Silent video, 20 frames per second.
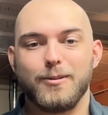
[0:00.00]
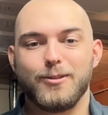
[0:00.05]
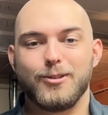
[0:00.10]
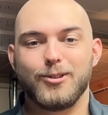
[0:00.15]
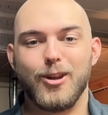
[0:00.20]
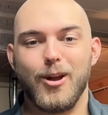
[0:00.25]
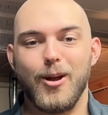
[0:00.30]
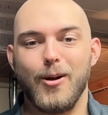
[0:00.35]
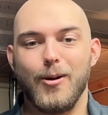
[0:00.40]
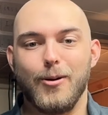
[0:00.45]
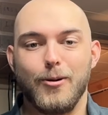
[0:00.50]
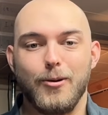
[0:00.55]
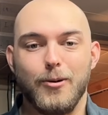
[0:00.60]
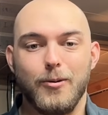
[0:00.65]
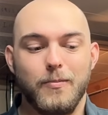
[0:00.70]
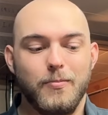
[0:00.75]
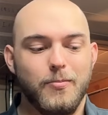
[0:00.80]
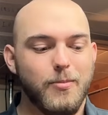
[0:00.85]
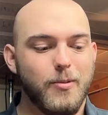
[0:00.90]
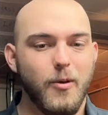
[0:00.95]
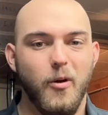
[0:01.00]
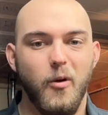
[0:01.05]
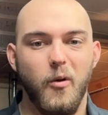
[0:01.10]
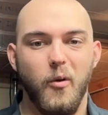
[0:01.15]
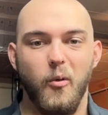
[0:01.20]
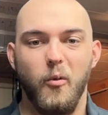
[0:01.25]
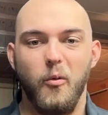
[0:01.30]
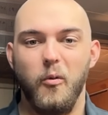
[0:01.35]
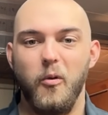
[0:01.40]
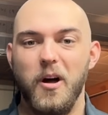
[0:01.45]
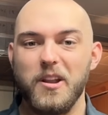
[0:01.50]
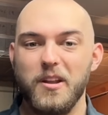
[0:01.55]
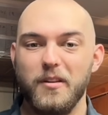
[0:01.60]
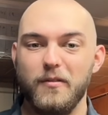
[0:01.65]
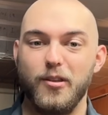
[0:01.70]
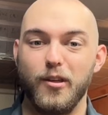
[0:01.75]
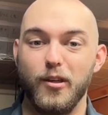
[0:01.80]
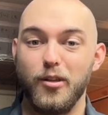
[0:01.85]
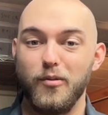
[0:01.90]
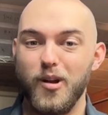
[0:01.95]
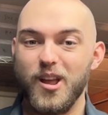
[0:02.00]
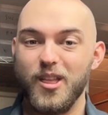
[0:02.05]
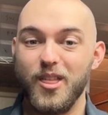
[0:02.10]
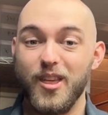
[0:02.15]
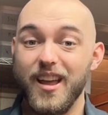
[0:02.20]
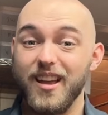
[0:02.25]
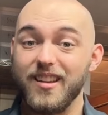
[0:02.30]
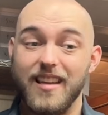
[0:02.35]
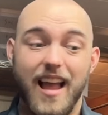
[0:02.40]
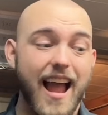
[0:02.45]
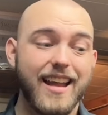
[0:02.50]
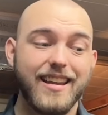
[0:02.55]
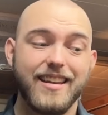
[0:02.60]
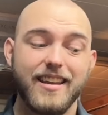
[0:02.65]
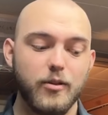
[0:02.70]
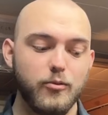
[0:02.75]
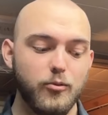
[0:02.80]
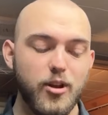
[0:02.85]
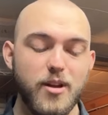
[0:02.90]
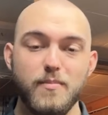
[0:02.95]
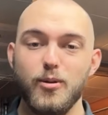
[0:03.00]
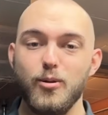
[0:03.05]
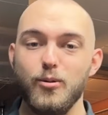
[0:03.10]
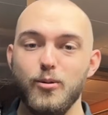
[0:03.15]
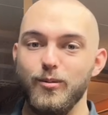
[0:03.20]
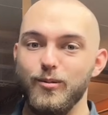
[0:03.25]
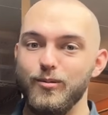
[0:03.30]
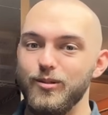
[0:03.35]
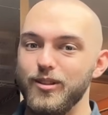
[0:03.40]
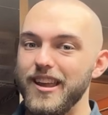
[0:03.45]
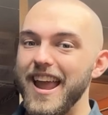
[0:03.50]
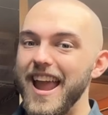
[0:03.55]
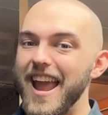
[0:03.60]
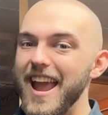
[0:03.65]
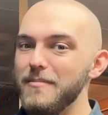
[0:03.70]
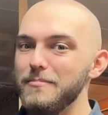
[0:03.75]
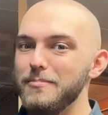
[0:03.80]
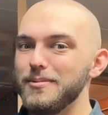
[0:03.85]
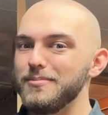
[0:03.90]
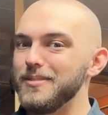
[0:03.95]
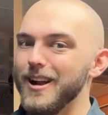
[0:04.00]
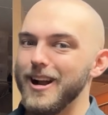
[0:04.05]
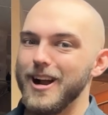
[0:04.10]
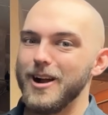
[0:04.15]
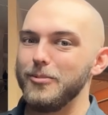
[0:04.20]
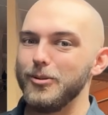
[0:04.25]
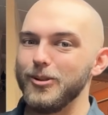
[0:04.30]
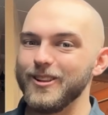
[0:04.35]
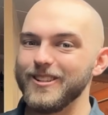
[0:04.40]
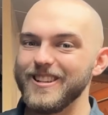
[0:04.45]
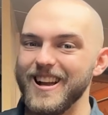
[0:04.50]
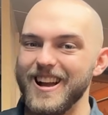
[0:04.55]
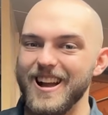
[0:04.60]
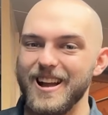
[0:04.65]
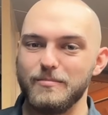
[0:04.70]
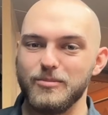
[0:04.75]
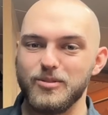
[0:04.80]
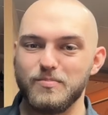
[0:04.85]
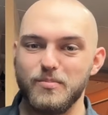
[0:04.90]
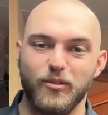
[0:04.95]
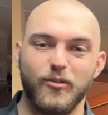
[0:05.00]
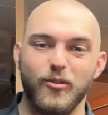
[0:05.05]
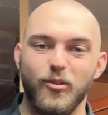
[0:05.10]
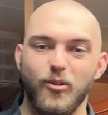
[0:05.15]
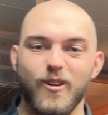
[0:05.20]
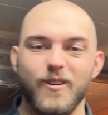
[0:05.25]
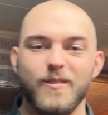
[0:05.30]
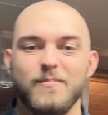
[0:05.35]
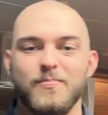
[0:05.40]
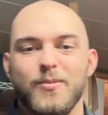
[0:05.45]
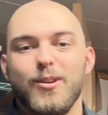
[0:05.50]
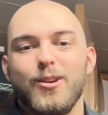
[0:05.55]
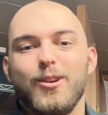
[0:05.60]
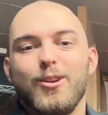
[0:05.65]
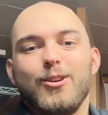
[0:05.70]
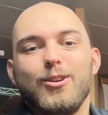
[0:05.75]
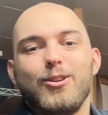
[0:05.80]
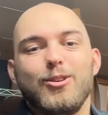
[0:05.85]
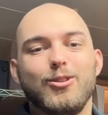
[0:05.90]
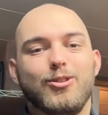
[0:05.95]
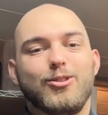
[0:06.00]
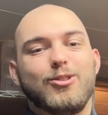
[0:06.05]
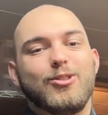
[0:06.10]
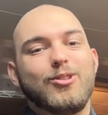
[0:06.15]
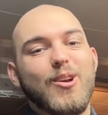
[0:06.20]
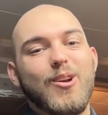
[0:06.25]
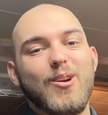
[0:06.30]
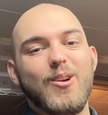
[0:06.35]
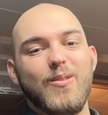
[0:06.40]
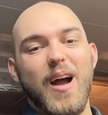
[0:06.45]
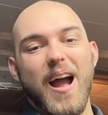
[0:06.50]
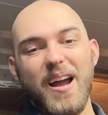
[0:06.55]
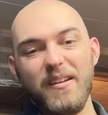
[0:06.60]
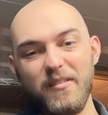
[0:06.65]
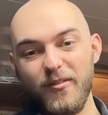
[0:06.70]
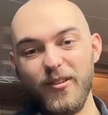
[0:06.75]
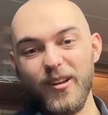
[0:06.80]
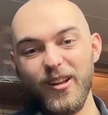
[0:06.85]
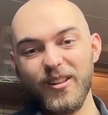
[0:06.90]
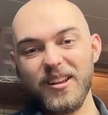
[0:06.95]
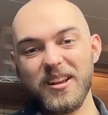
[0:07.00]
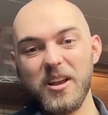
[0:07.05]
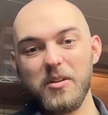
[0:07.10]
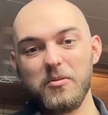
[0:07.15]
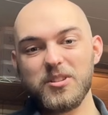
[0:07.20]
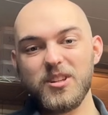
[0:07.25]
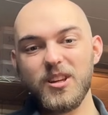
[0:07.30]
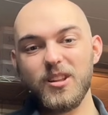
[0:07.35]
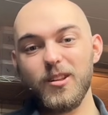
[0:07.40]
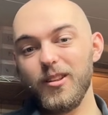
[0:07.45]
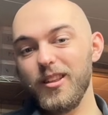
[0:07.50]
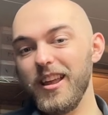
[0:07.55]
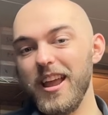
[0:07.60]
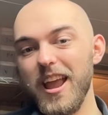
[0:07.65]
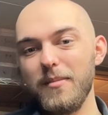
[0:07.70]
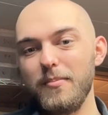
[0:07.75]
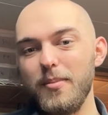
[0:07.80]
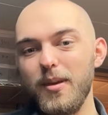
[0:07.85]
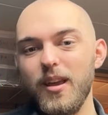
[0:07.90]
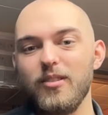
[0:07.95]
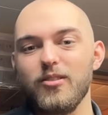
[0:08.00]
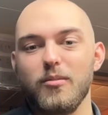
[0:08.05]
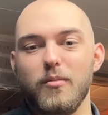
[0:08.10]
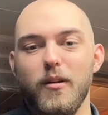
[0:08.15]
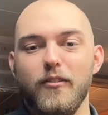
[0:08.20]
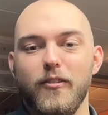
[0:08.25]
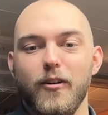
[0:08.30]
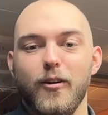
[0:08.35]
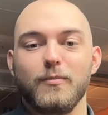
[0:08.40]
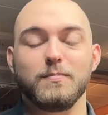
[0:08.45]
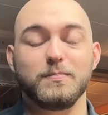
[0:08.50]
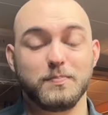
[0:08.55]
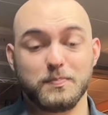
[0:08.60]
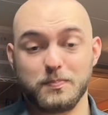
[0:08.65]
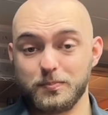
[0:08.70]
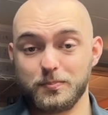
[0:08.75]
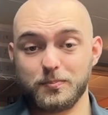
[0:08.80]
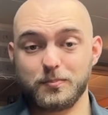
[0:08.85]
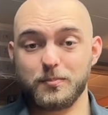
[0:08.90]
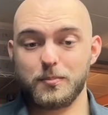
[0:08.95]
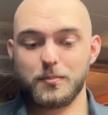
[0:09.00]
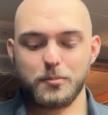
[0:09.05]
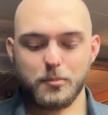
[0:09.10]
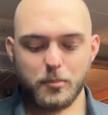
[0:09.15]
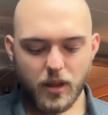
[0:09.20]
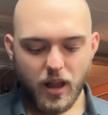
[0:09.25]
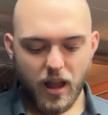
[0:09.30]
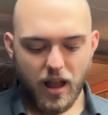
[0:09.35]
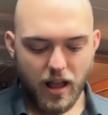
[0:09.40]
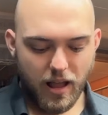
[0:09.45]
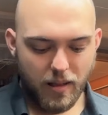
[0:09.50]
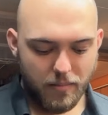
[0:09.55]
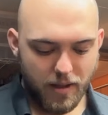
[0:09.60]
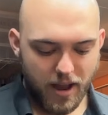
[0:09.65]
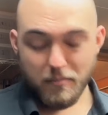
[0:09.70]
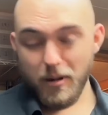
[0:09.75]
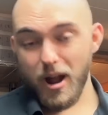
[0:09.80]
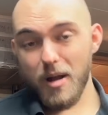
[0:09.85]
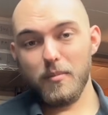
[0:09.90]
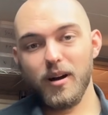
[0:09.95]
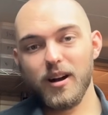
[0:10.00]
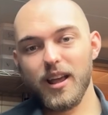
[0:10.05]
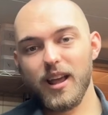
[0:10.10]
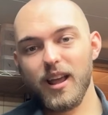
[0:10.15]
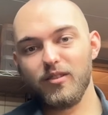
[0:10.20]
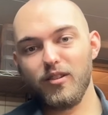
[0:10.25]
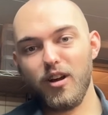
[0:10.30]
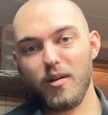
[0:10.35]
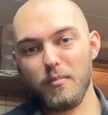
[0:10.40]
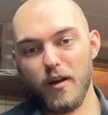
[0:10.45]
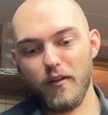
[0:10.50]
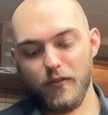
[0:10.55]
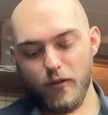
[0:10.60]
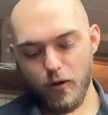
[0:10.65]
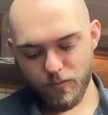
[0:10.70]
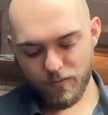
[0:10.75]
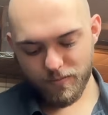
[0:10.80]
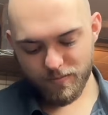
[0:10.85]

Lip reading: So one of the three things, I did reboot the amp a couple of times before, so I have a feeling it was either the APs or my phone. And my money is on my phone.